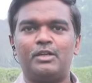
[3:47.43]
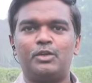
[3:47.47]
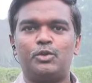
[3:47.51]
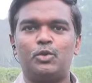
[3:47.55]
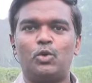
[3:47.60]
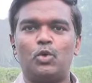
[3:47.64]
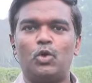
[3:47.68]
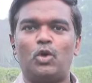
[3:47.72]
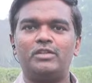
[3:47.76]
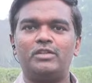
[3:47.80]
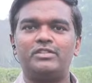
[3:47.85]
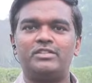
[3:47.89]

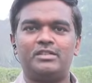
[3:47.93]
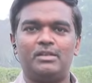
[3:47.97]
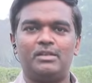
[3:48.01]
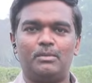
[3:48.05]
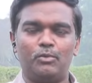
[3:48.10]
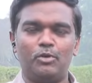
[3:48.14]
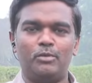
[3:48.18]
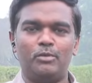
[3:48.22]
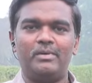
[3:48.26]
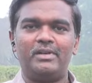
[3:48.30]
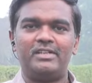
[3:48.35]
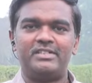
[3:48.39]
to launch the
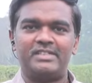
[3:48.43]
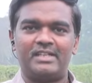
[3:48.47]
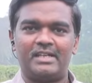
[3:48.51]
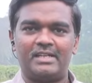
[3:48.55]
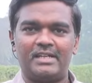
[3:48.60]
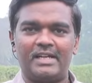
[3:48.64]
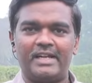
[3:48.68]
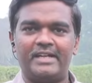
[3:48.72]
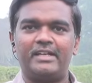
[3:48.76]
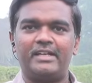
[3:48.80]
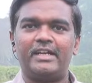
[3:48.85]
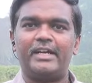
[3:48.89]
Bluebird
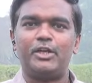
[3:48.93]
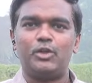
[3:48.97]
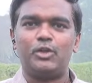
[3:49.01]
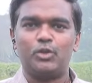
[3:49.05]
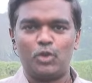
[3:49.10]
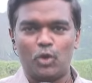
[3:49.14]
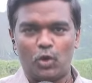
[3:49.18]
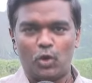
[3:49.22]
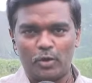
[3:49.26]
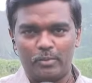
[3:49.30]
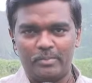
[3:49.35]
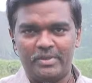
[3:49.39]
satellite into
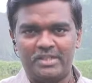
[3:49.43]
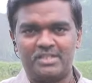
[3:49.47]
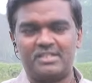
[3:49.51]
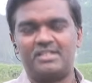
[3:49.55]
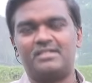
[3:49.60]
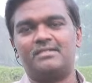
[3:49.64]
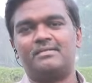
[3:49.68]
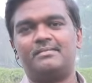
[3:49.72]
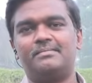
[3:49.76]
the orbit.